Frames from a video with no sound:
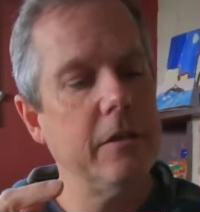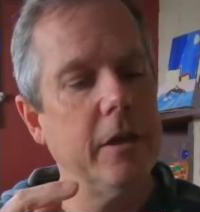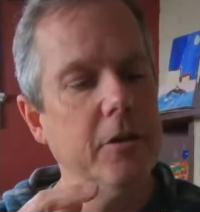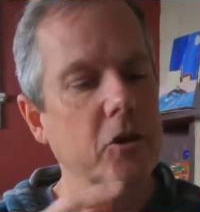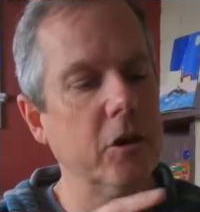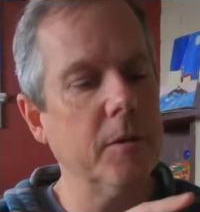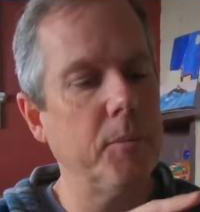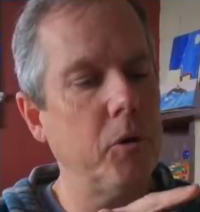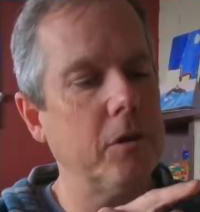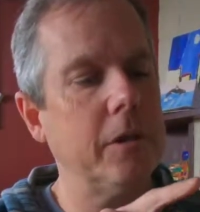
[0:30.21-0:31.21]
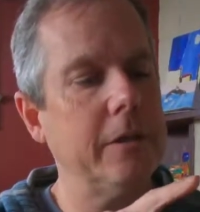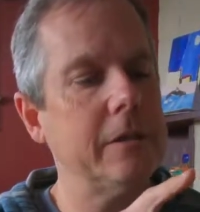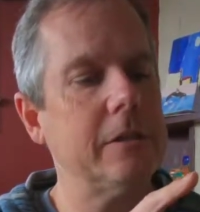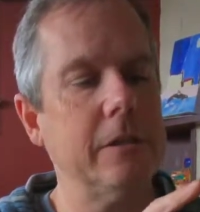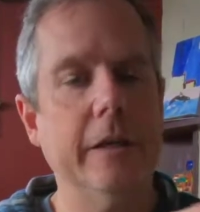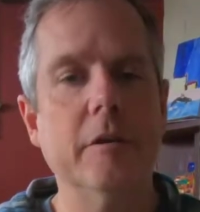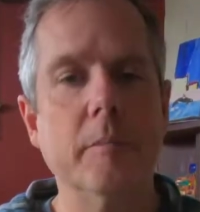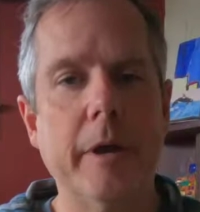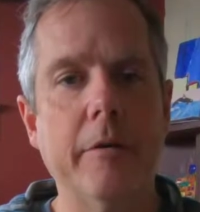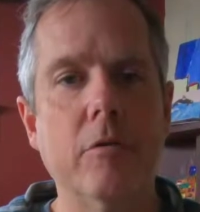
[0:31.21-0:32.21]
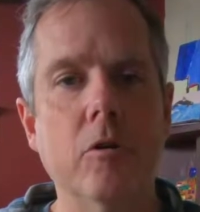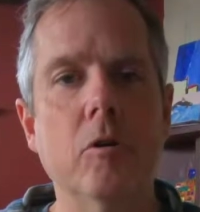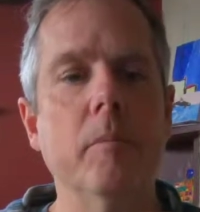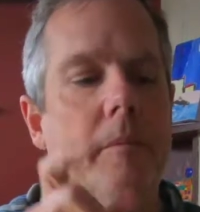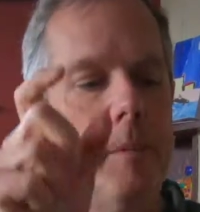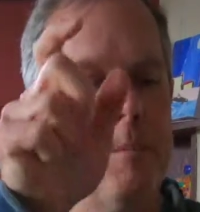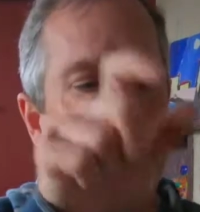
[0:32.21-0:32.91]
that you're going to put this in your bedroom,